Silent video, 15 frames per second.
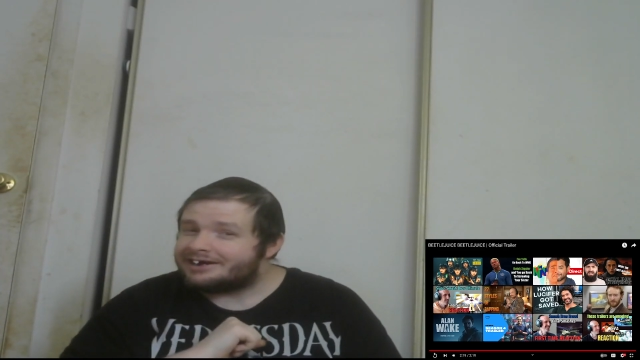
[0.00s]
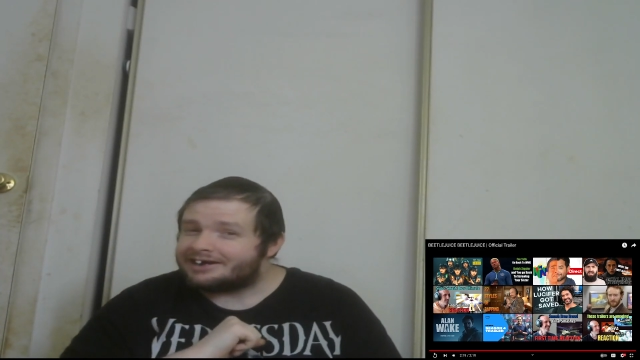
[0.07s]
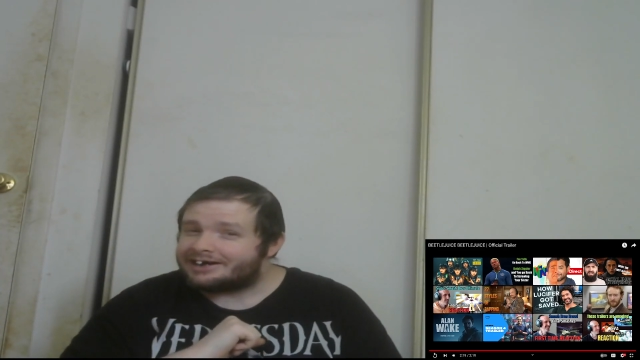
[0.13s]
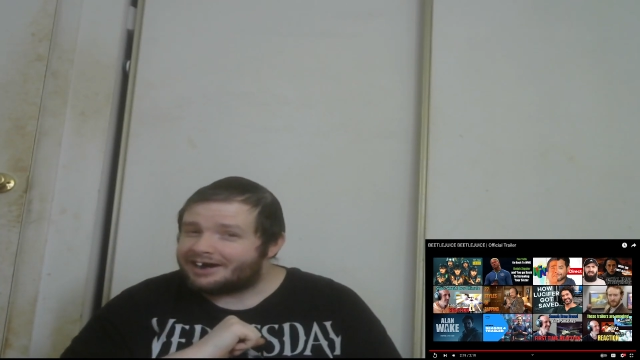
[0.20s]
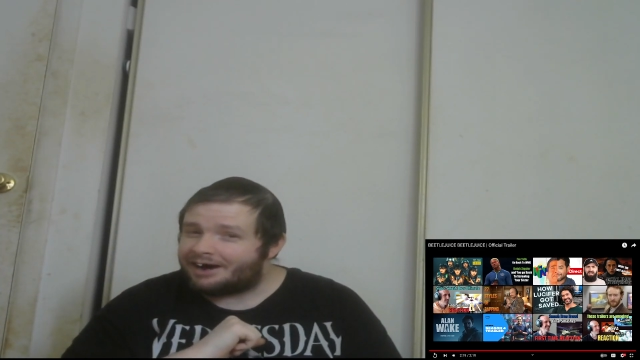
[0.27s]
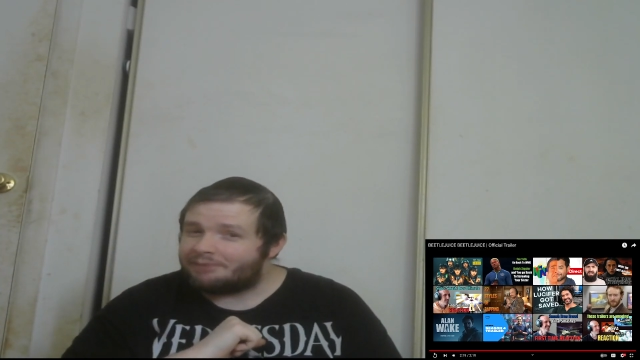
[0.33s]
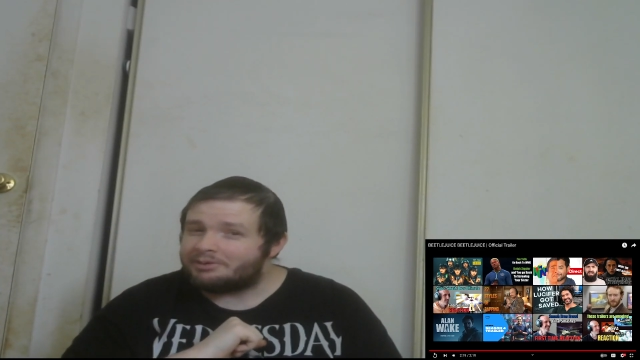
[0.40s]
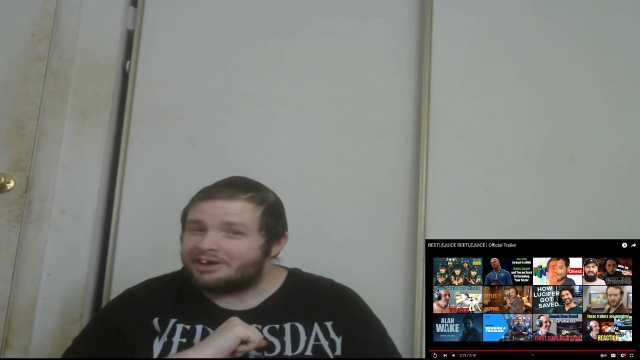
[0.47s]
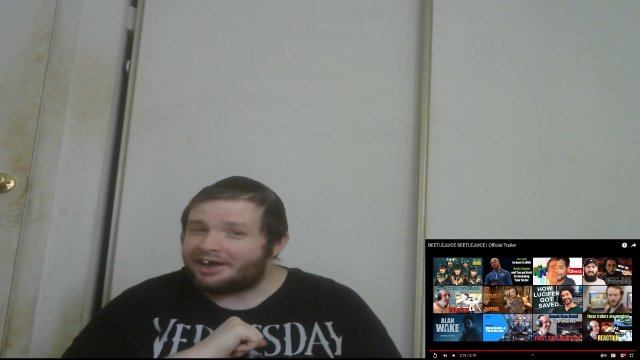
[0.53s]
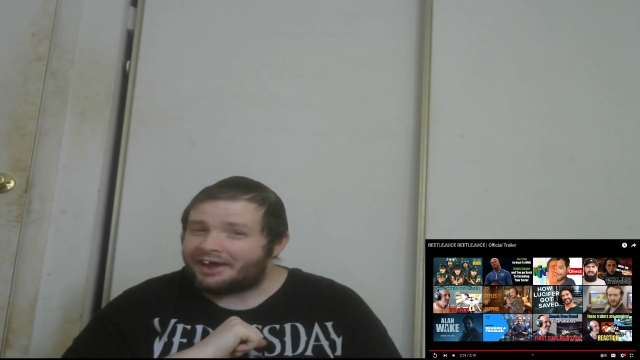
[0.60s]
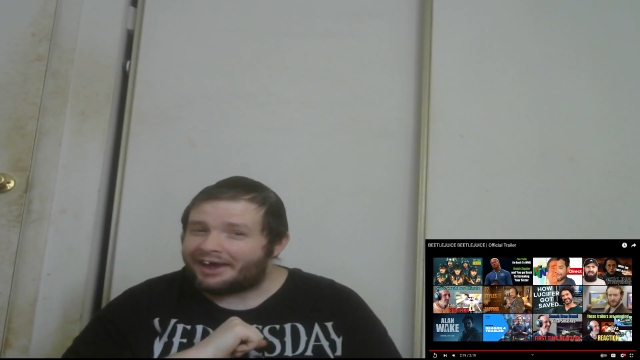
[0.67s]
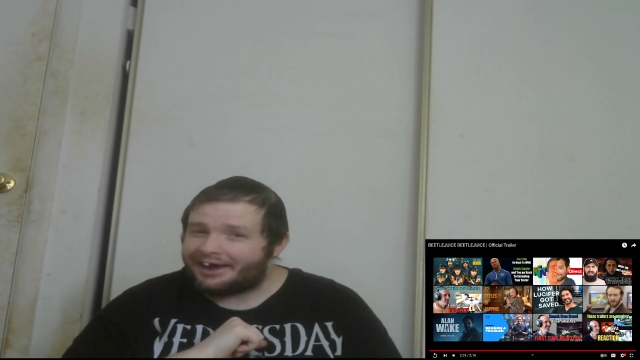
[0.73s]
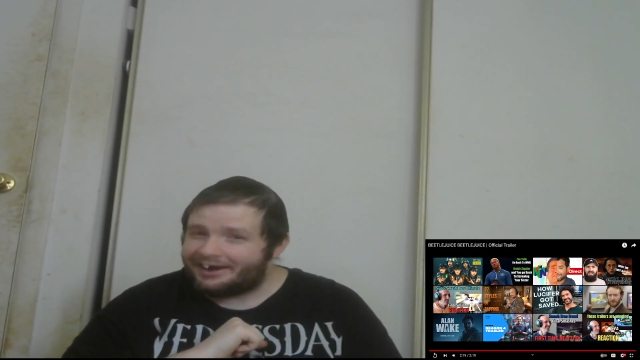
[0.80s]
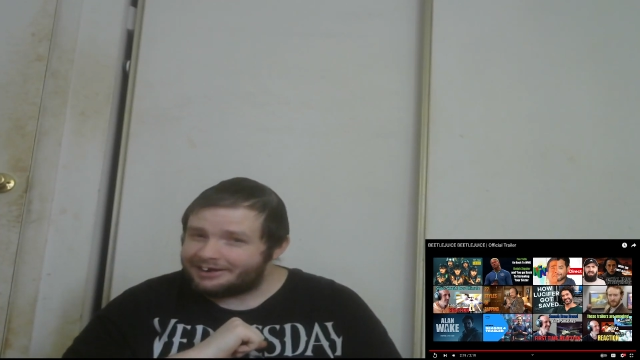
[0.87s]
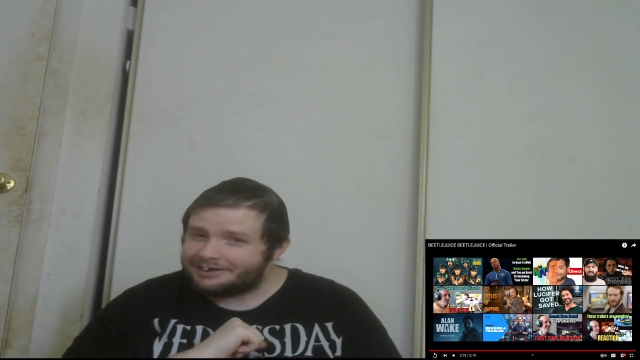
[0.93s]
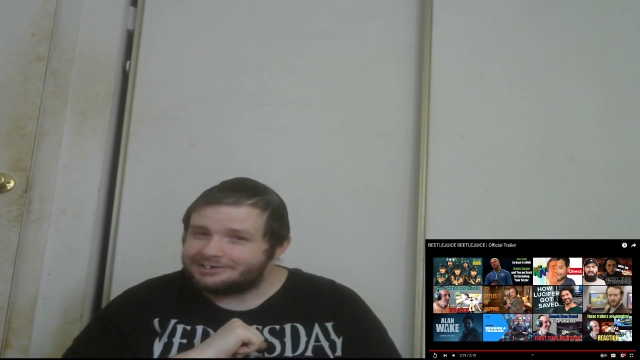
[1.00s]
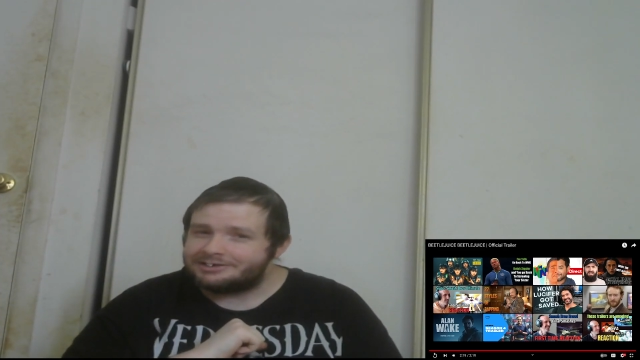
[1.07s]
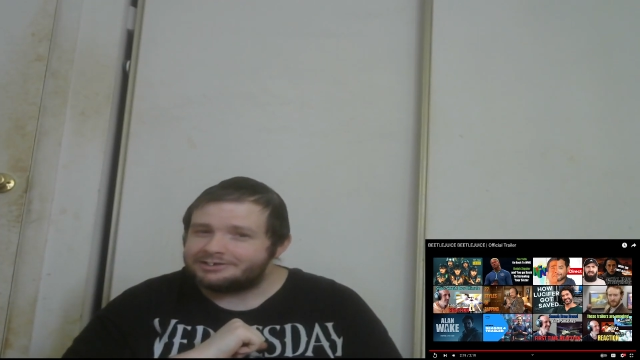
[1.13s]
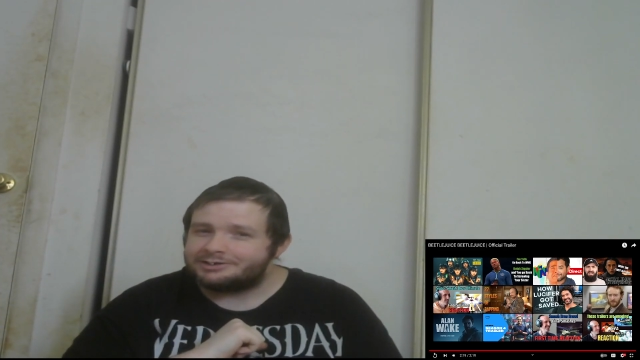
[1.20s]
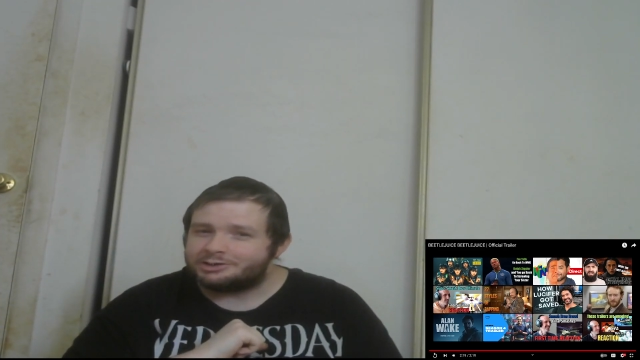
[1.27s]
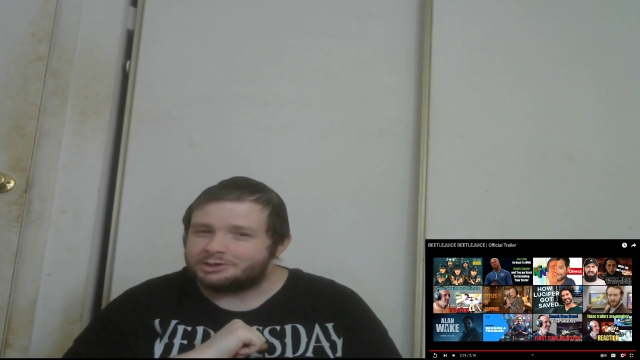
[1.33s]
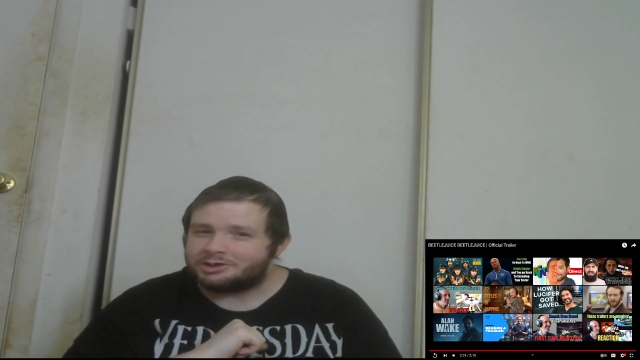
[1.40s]
comment, and
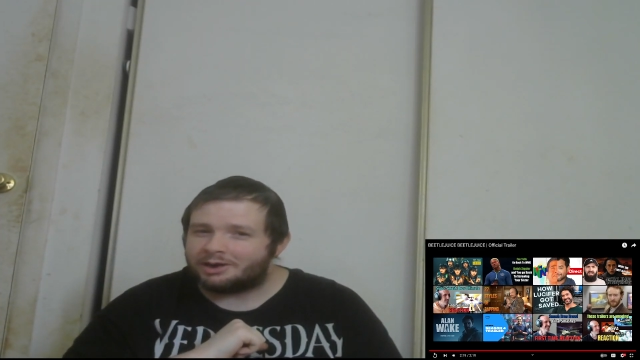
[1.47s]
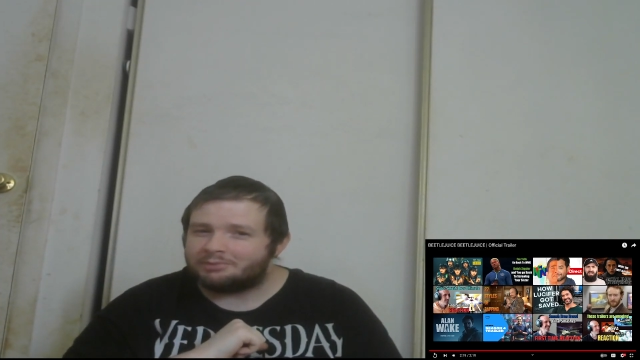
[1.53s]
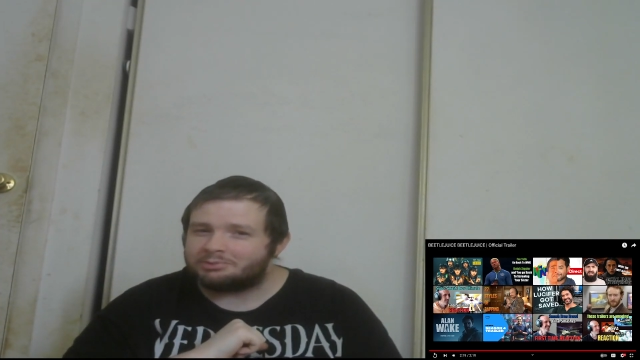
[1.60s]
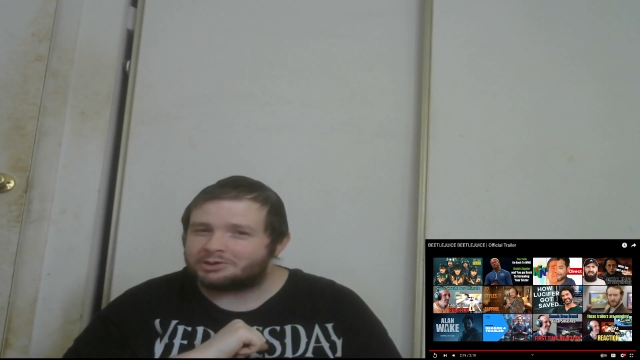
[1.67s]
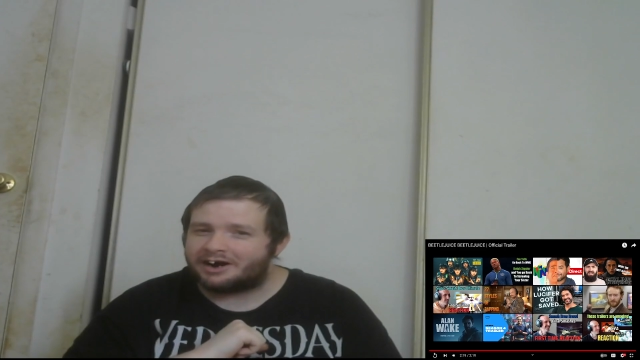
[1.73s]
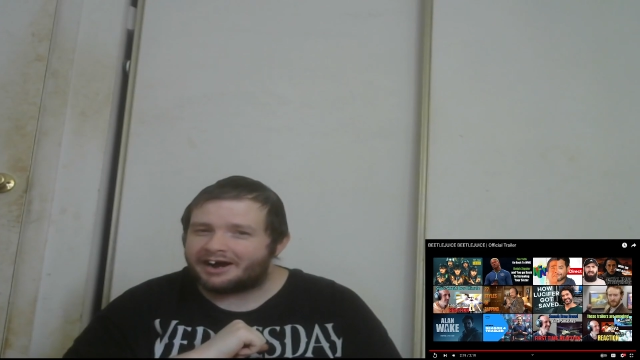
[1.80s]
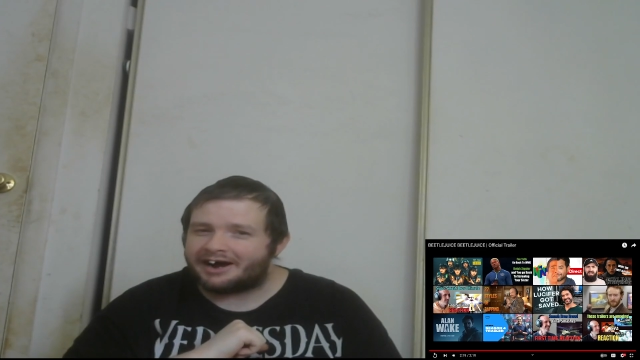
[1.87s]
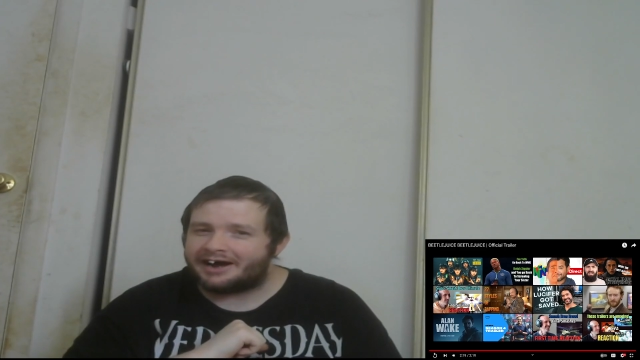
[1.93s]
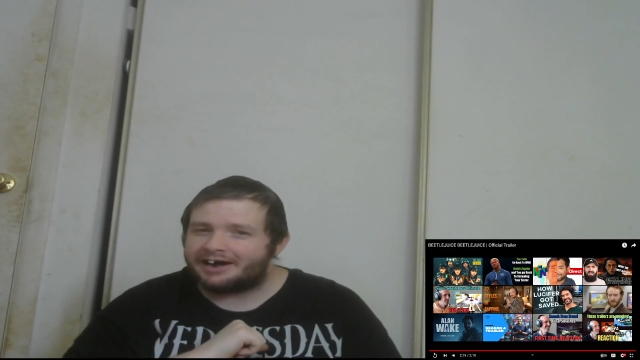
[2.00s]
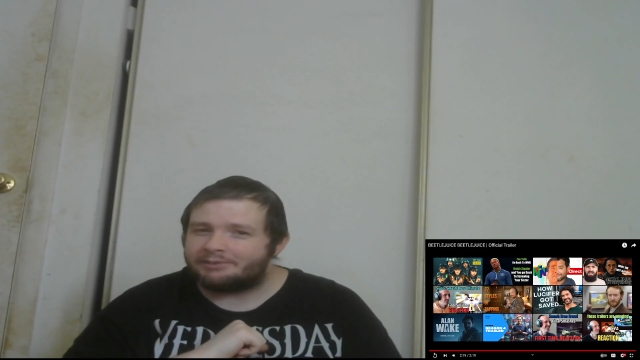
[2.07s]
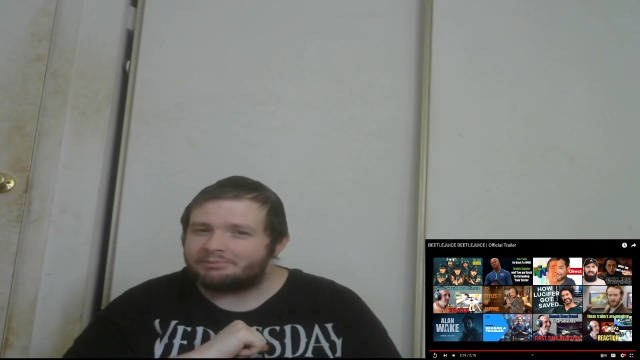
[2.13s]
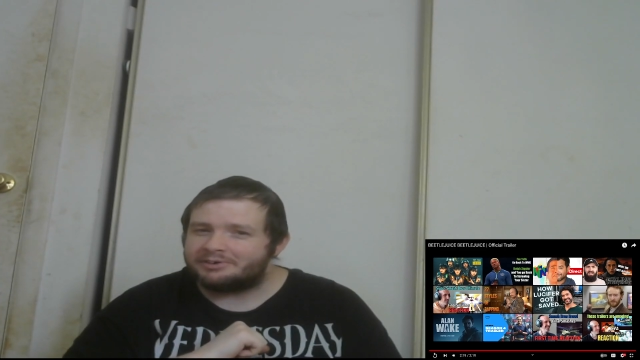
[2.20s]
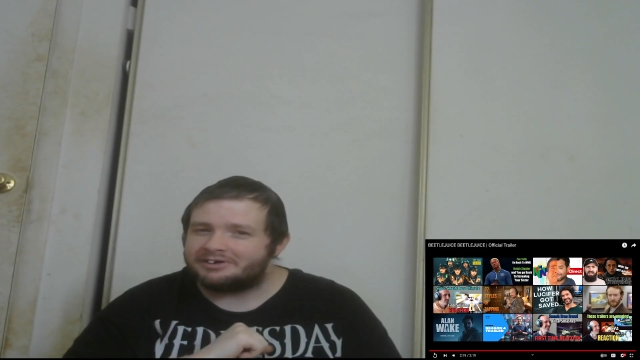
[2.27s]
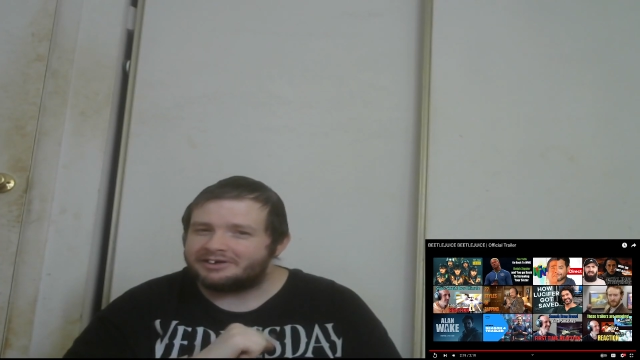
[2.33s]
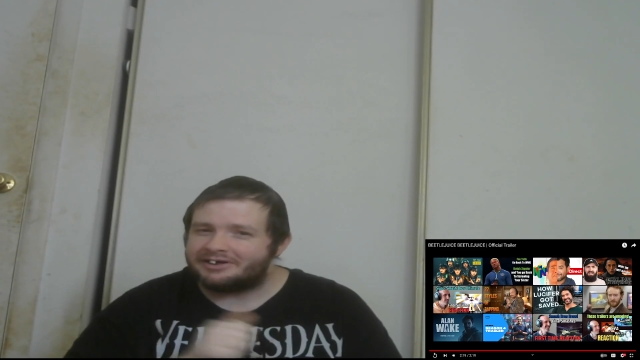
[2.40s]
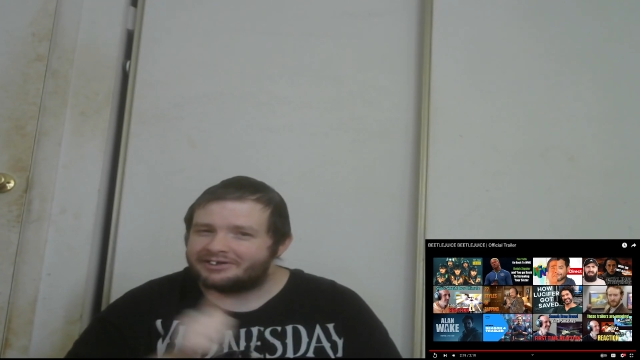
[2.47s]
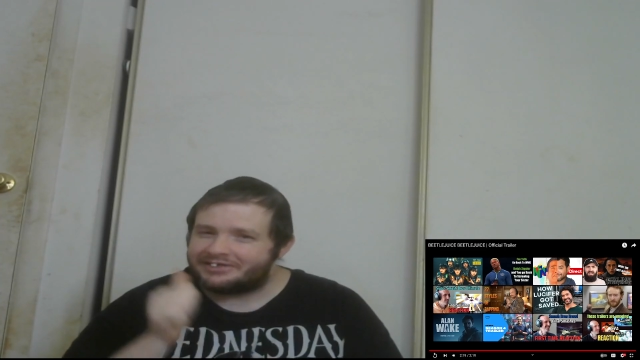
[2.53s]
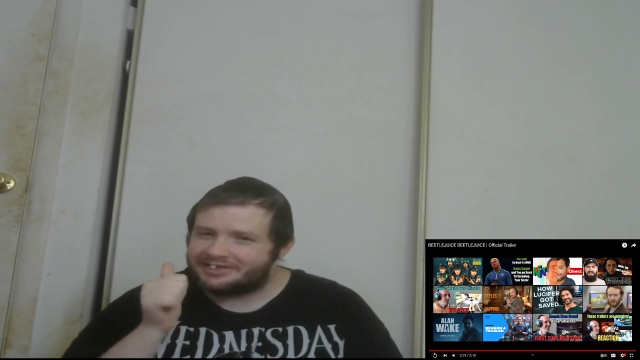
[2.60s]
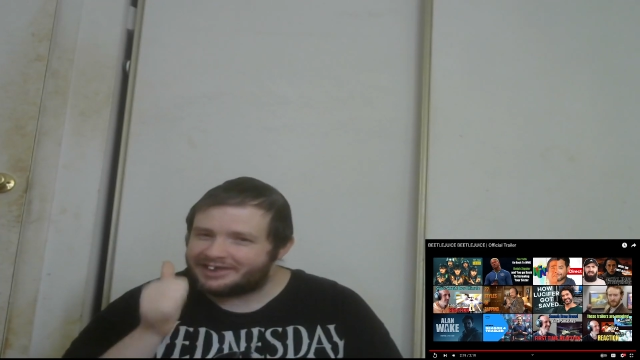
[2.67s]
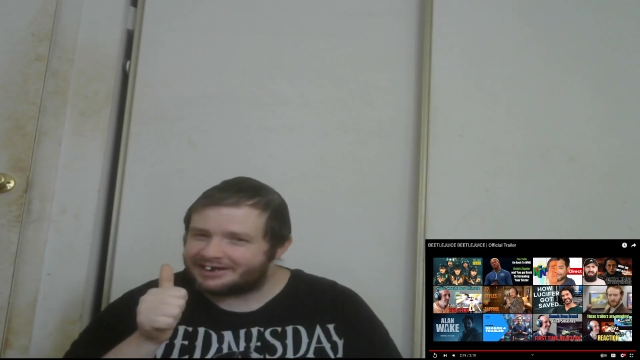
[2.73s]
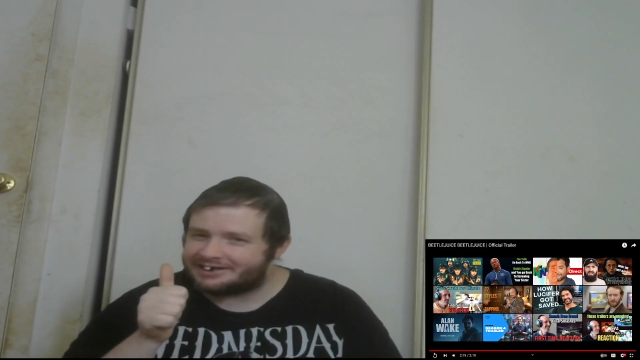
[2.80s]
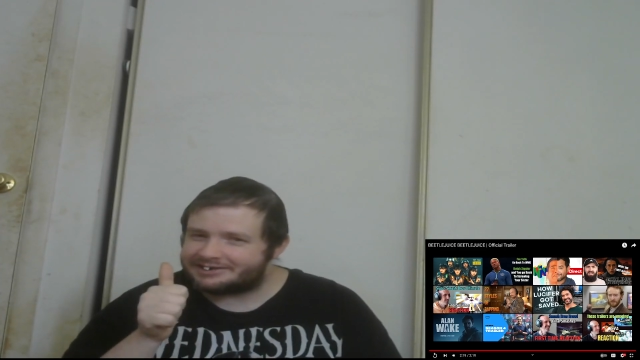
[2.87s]
subscribe.
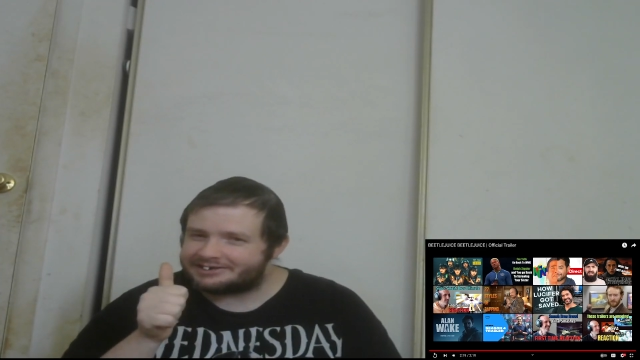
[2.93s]
Thanks.